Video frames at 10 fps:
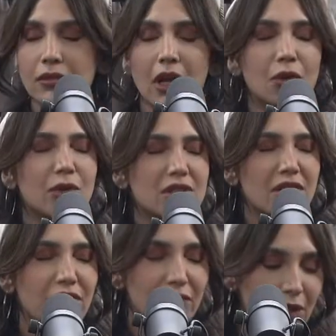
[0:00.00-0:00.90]
What? And
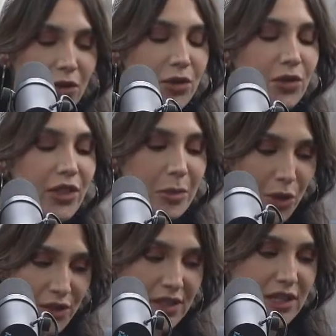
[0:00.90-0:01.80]
to feel the
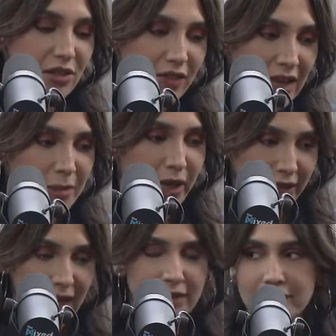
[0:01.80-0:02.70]
process of labor
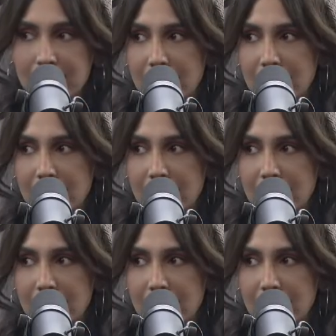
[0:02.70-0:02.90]
again.